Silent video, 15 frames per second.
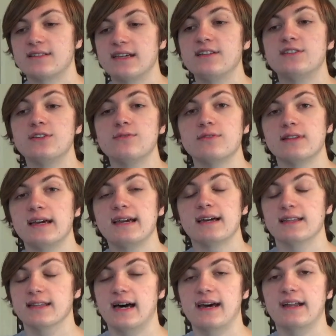they do lay a
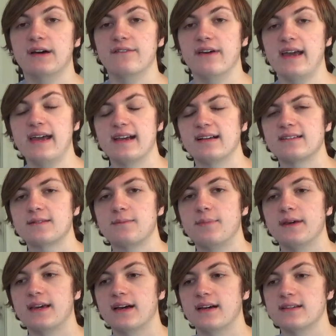lot of eggs
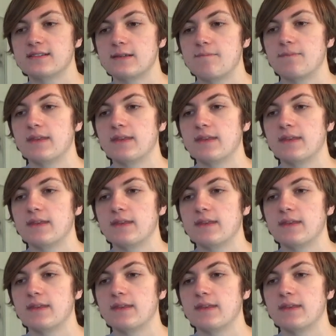because